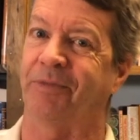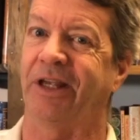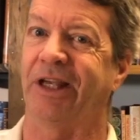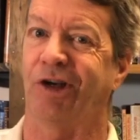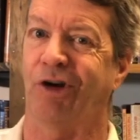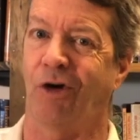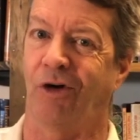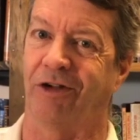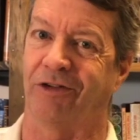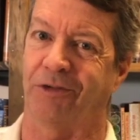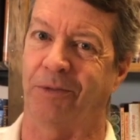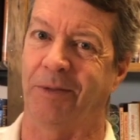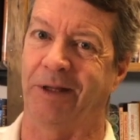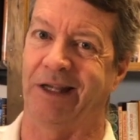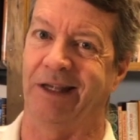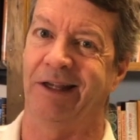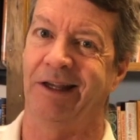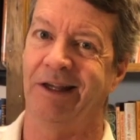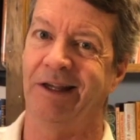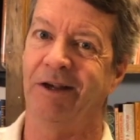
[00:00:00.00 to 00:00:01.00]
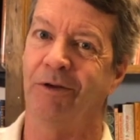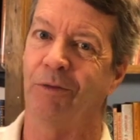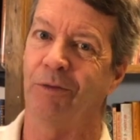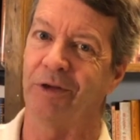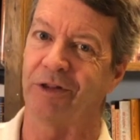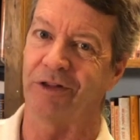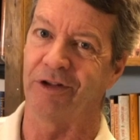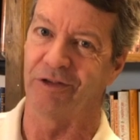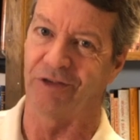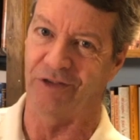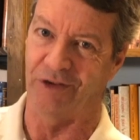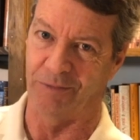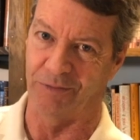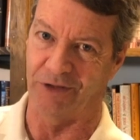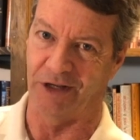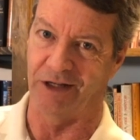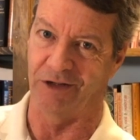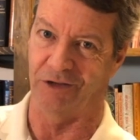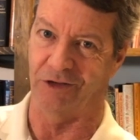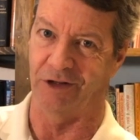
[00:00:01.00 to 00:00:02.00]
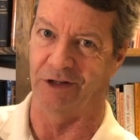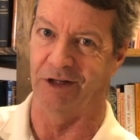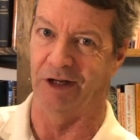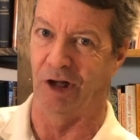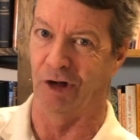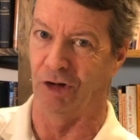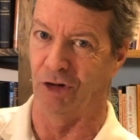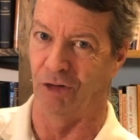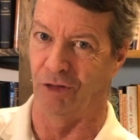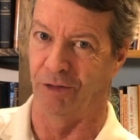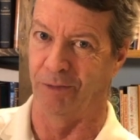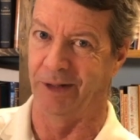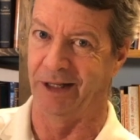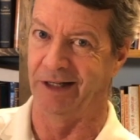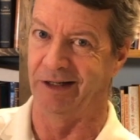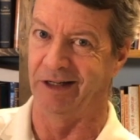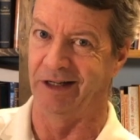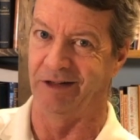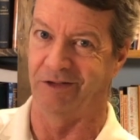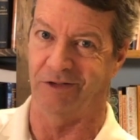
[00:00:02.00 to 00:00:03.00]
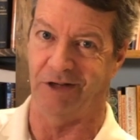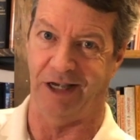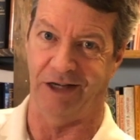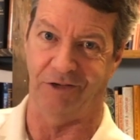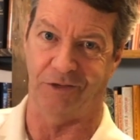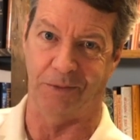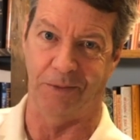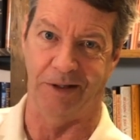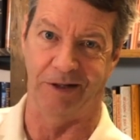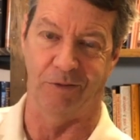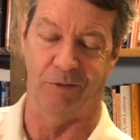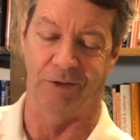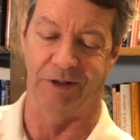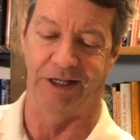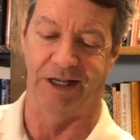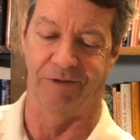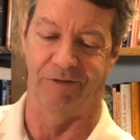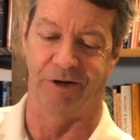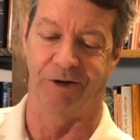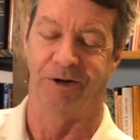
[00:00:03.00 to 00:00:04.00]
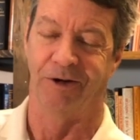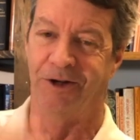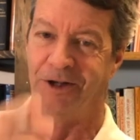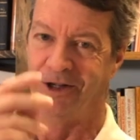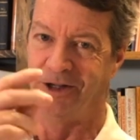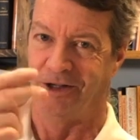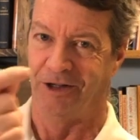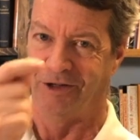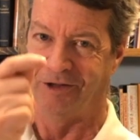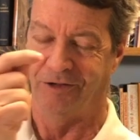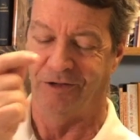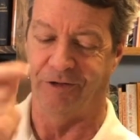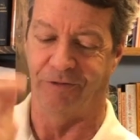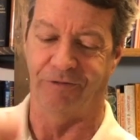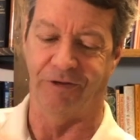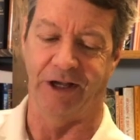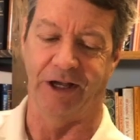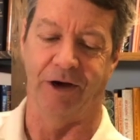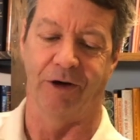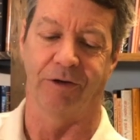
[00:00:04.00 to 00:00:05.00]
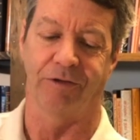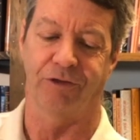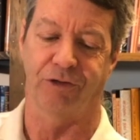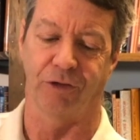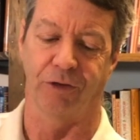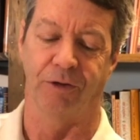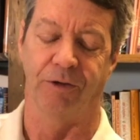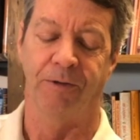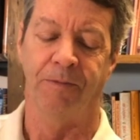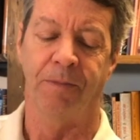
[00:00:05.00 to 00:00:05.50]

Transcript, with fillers: He caused me with his temptation, allurement, enticement, whatever, to fail. True.